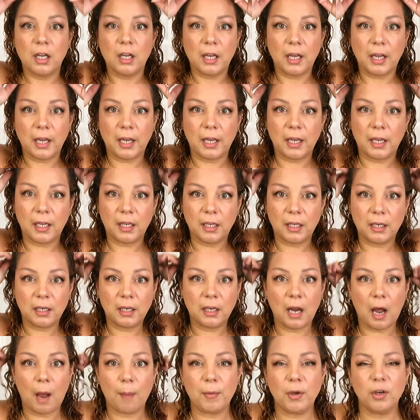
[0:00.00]
And
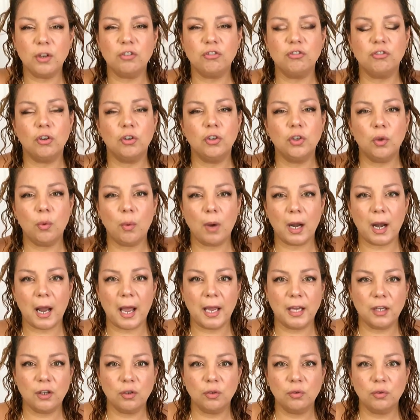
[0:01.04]
I'm gonna show you what I
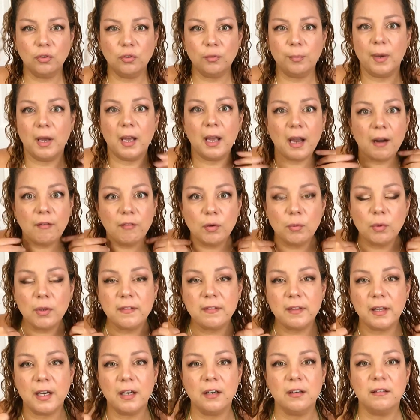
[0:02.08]
use, but everyone's
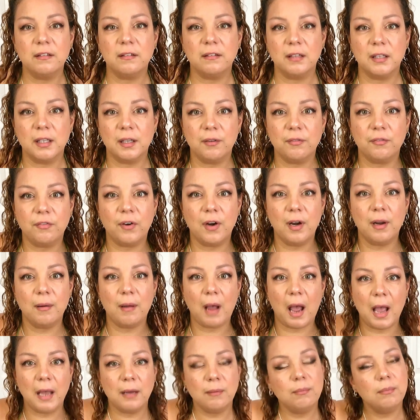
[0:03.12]
hair is different.
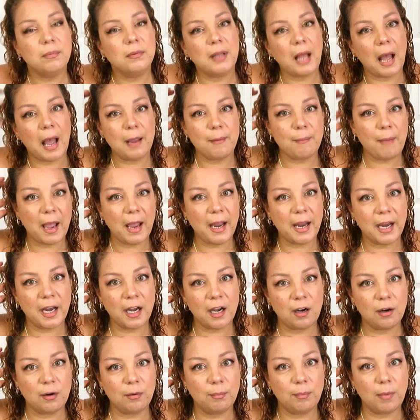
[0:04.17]
I dye my
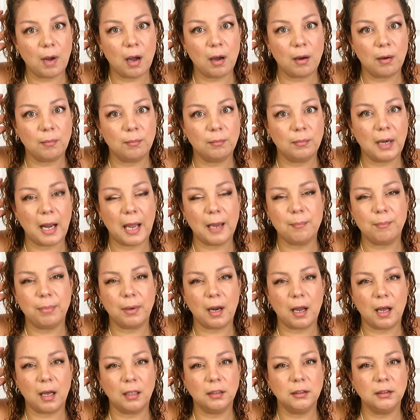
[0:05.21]
hair light
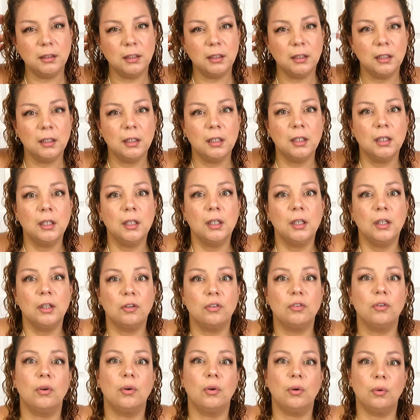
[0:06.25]
blonde.
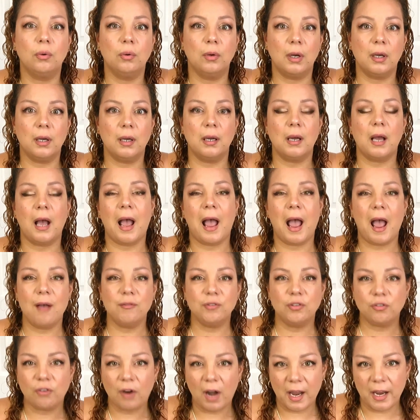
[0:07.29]
So I have
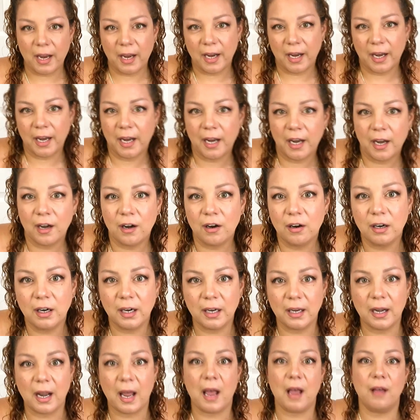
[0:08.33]
drier hair
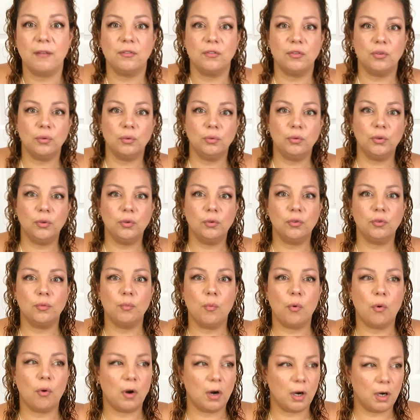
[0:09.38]
and I have to use
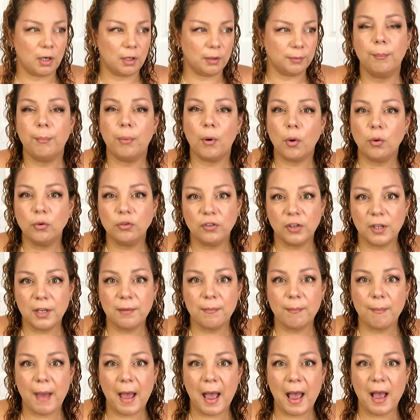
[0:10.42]
more
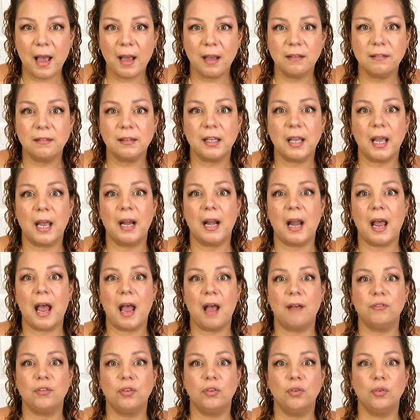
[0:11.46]
protein mask and I
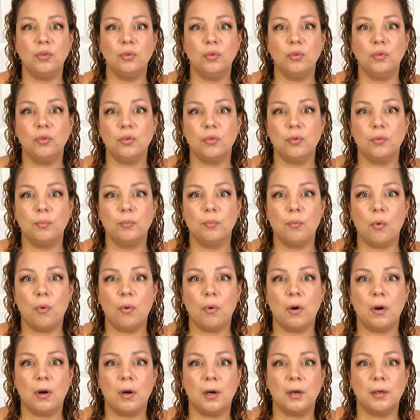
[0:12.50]
have to use
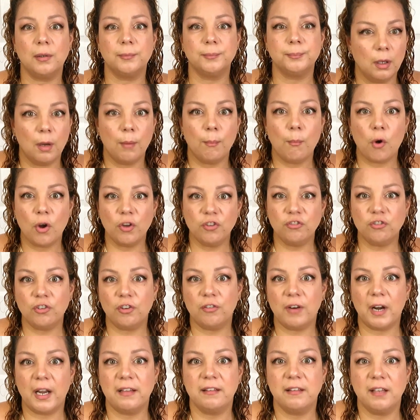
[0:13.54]
more
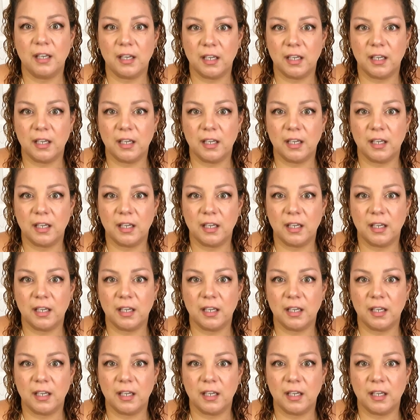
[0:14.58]
moisturizing